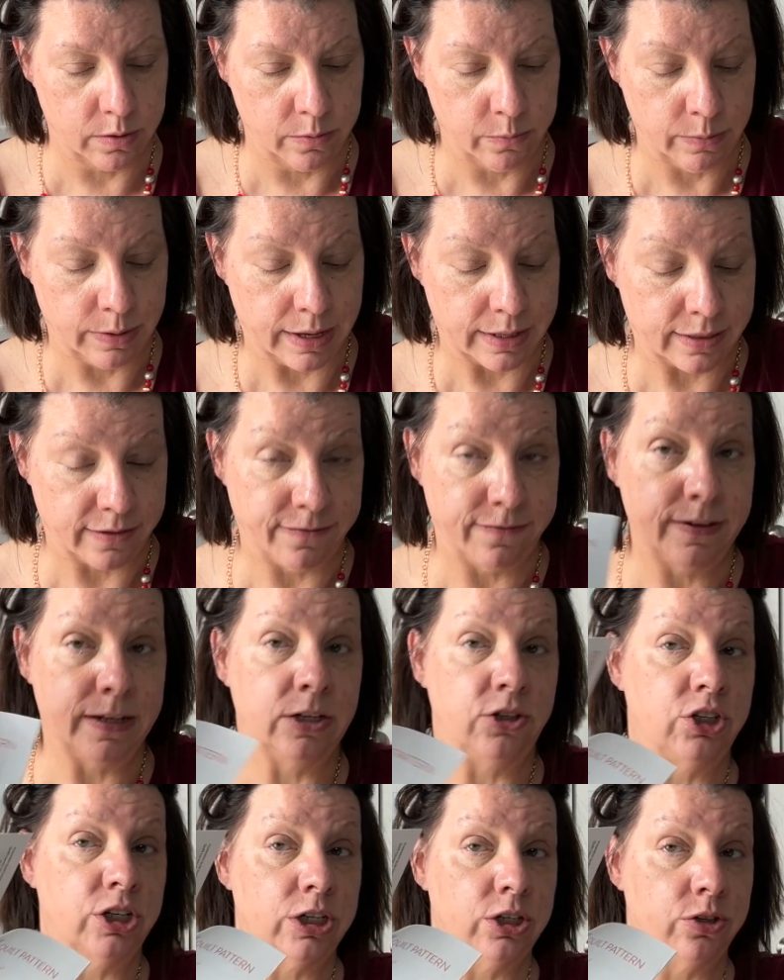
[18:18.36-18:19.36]
got the
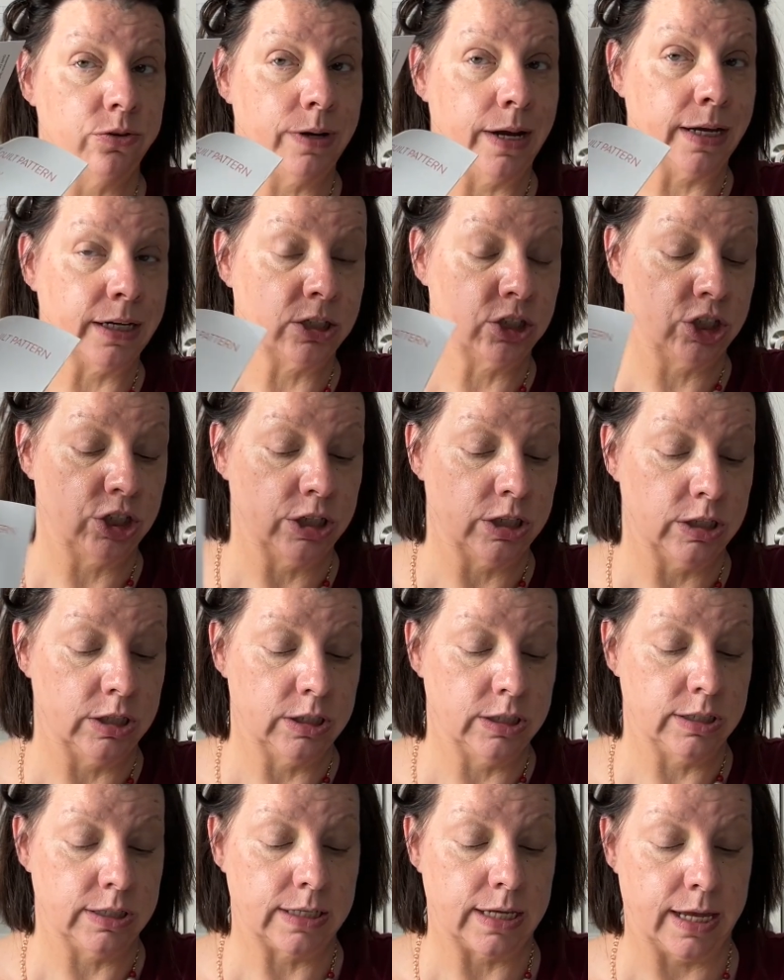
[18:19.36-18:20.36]
finishing
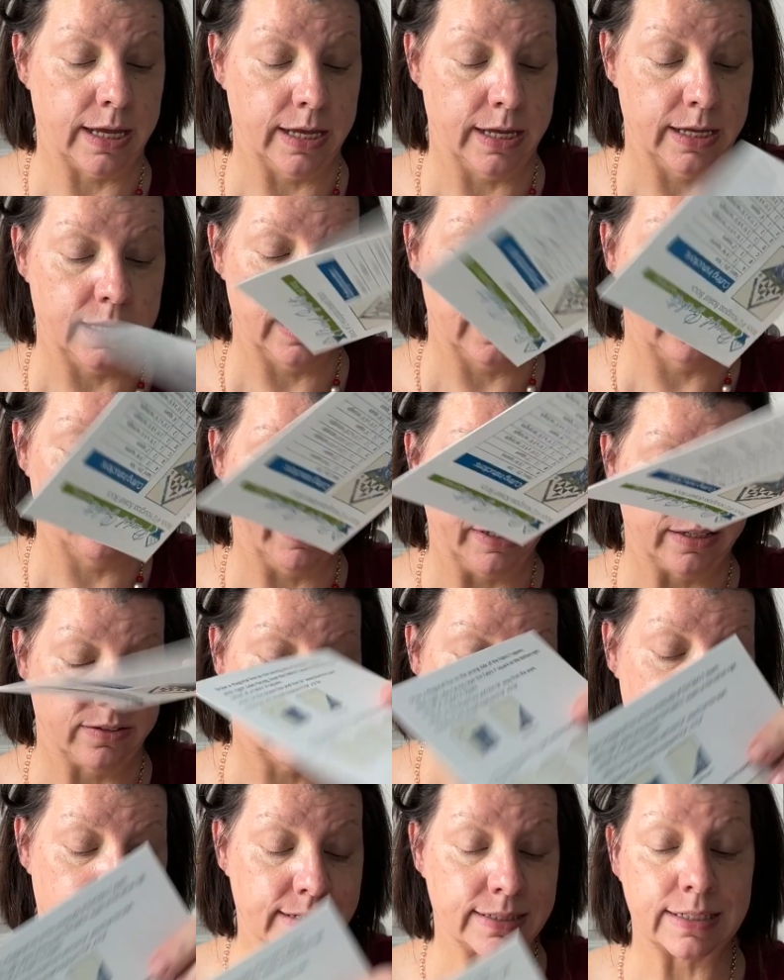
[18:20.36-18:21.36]
directions and the Peaceful
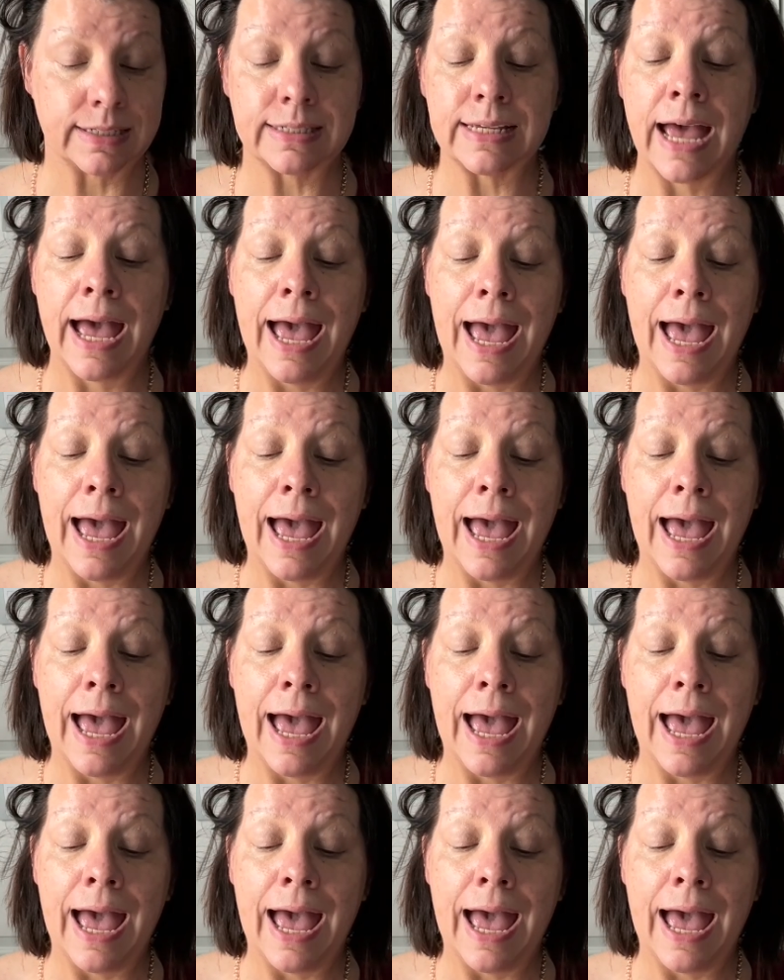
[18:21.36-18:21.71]
Baskets.